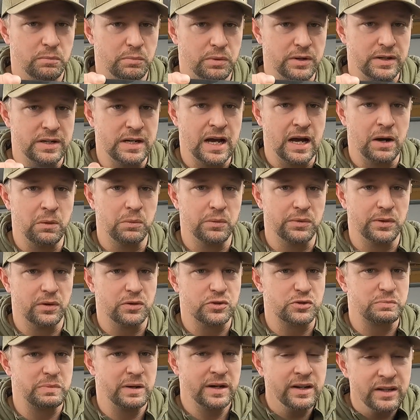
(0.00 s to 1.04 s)
but not
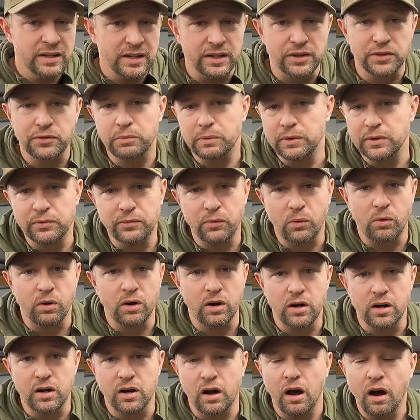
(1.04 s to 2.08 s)
without spending like
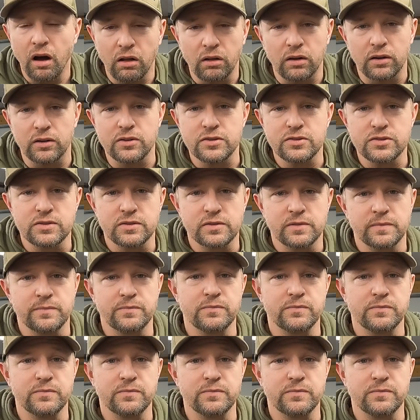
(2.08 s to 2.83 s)
$300-400.